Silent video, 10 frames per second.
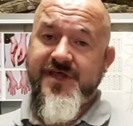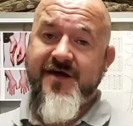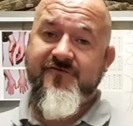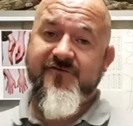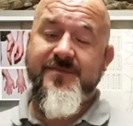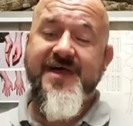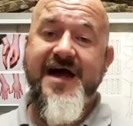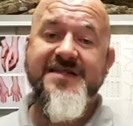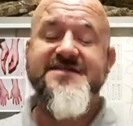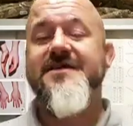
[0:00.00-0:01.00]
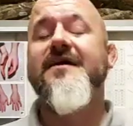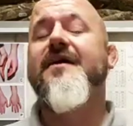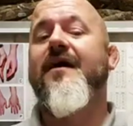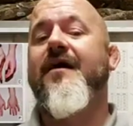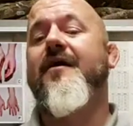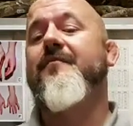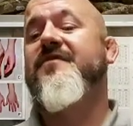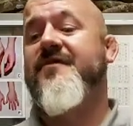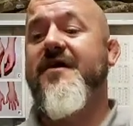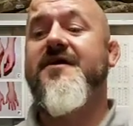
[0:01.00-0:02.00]
down from that. Um,
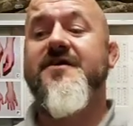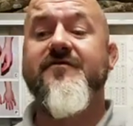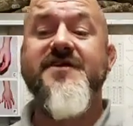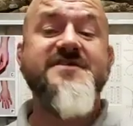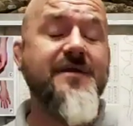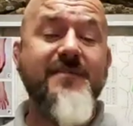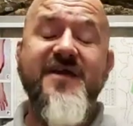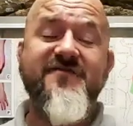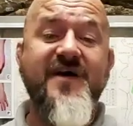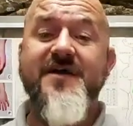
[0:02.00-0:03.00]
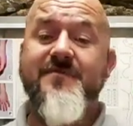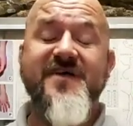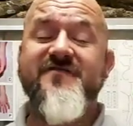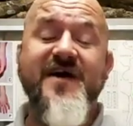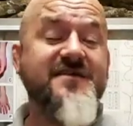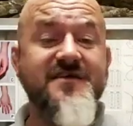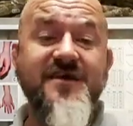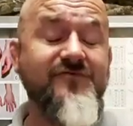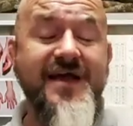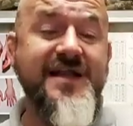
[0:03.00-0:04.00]
30 degrees, they may fight, you may find that
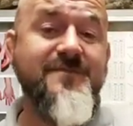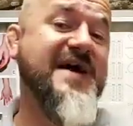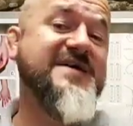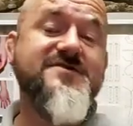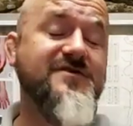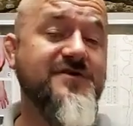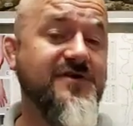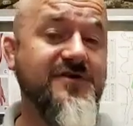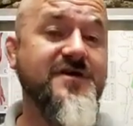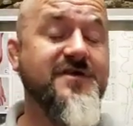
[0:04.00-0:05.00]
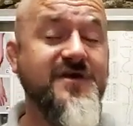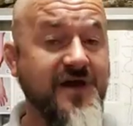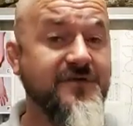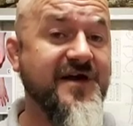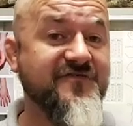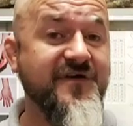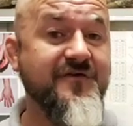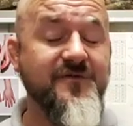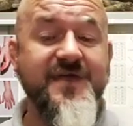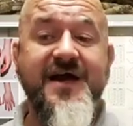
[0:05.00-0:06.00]
they rarely bask or, or, that they go that
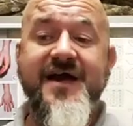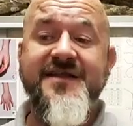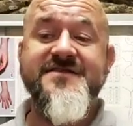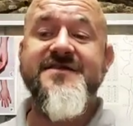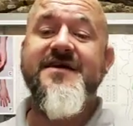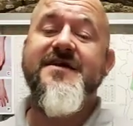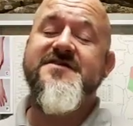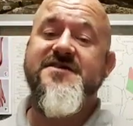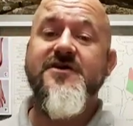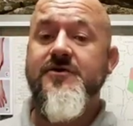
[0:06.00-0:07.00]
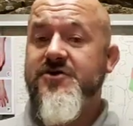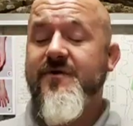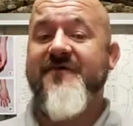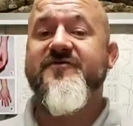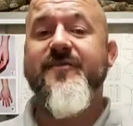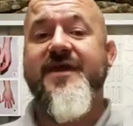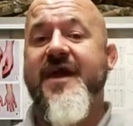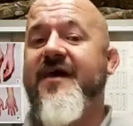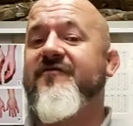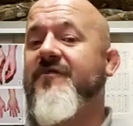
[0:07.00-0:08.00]
far up that end. So you do have to be
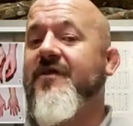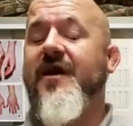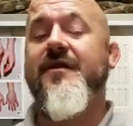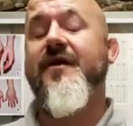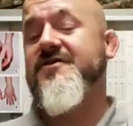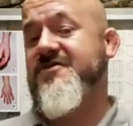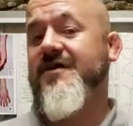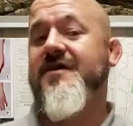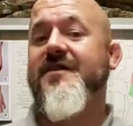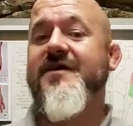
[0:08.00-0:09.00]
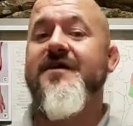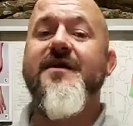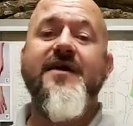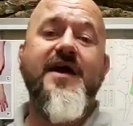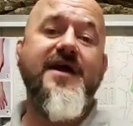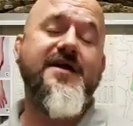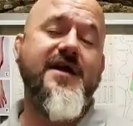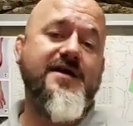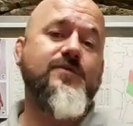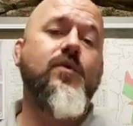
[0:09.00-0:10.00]
careful, and certainly
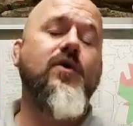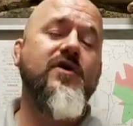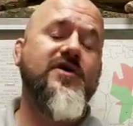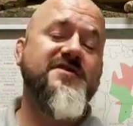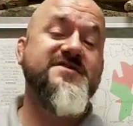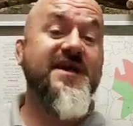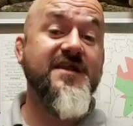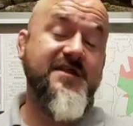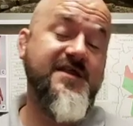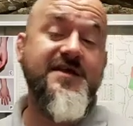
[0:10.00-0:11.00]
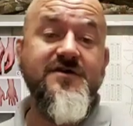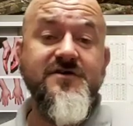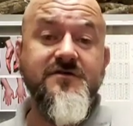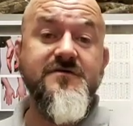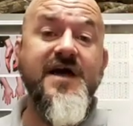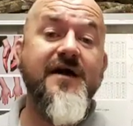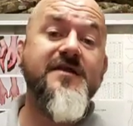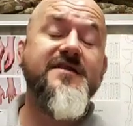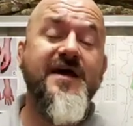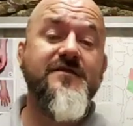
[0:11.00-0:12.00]
a, a water container that they can cool down
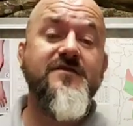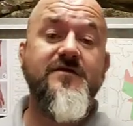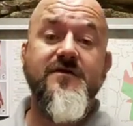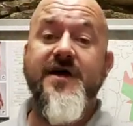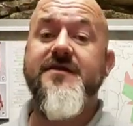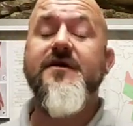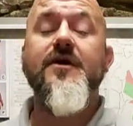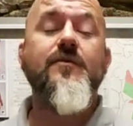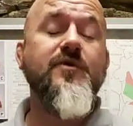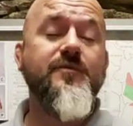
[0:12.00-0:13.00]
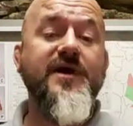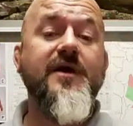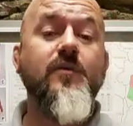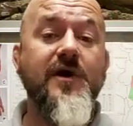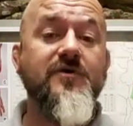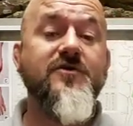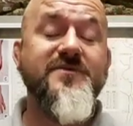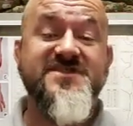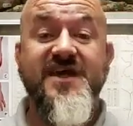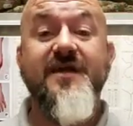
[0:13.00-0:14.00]
in down the cool end would be a welcome
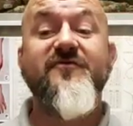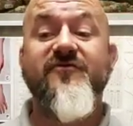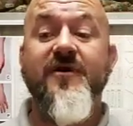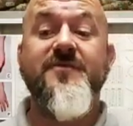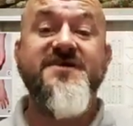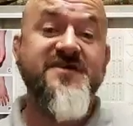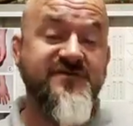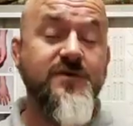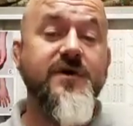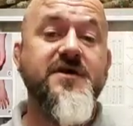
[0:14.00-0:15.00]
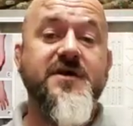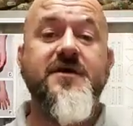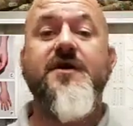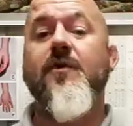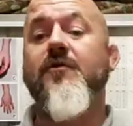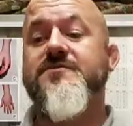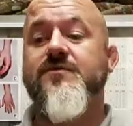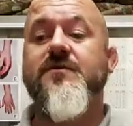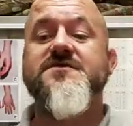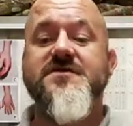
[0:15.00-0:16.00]
escape from this if you were going to go up
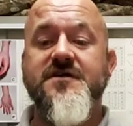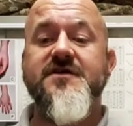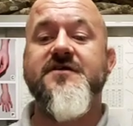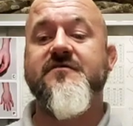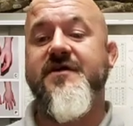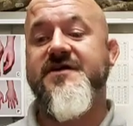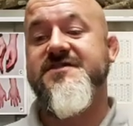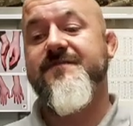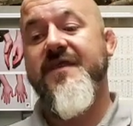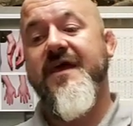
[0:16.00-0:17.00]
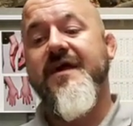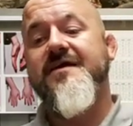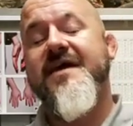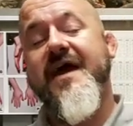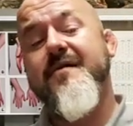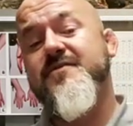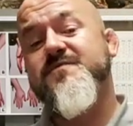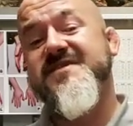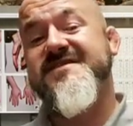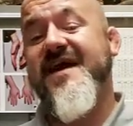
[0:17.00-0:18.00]
towards 30 degrees. Care
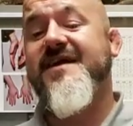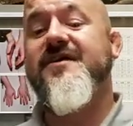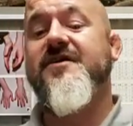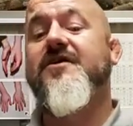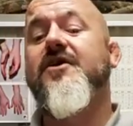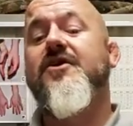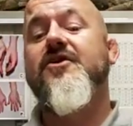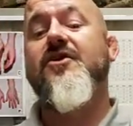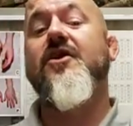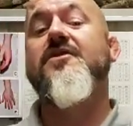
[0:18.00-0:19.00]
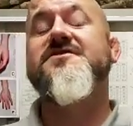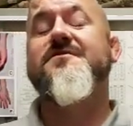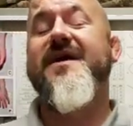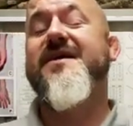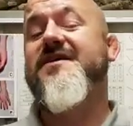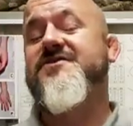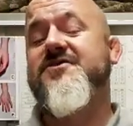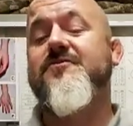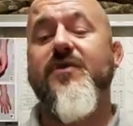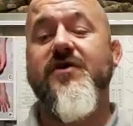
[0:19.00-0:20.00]
must be taken not to make it
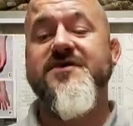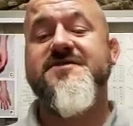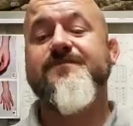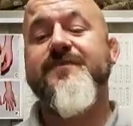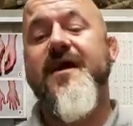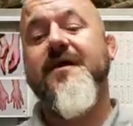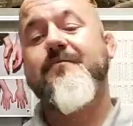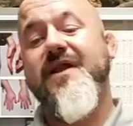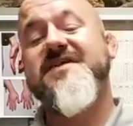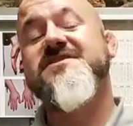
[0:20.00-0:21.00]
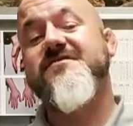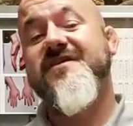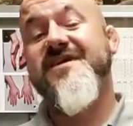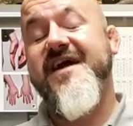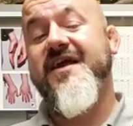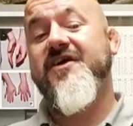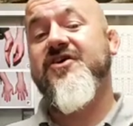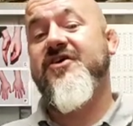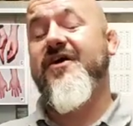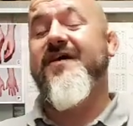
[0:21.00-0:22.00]
too moist. Blistering can
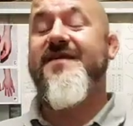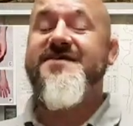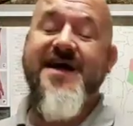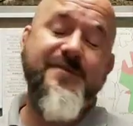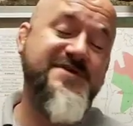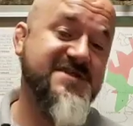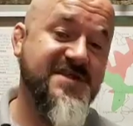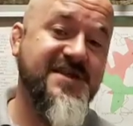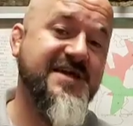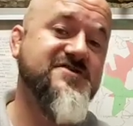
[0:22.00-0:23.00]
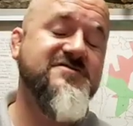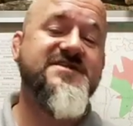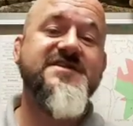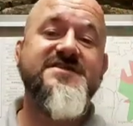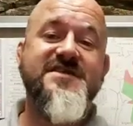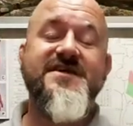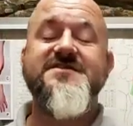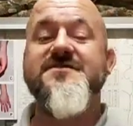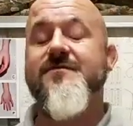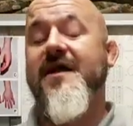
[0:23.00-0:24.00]
occur, and this happens in the natricine
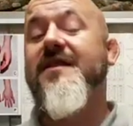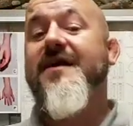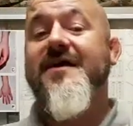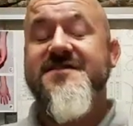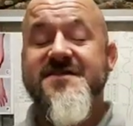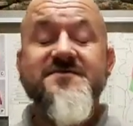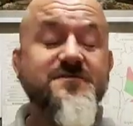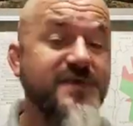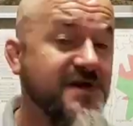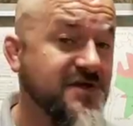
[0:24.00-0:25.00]
snakes as well, and seems to be a